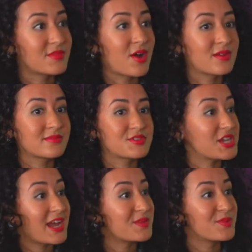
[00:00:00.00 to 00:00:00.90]
uh,
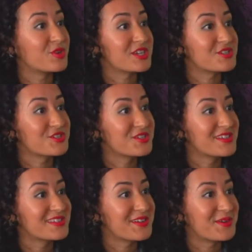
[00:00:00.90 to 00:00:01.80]
she had to be British.
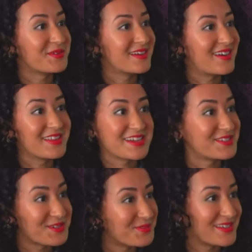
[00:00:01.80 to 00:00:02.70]
So all I had
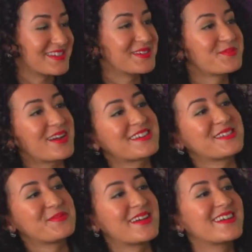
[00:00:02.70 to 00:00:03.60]
to do was, you know,
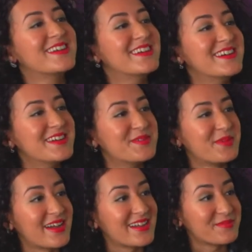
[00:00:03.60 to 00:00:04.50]
practice my,
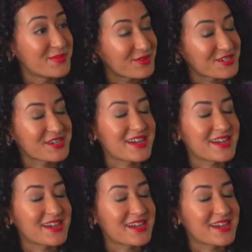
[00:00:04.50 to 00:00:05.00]
my, my British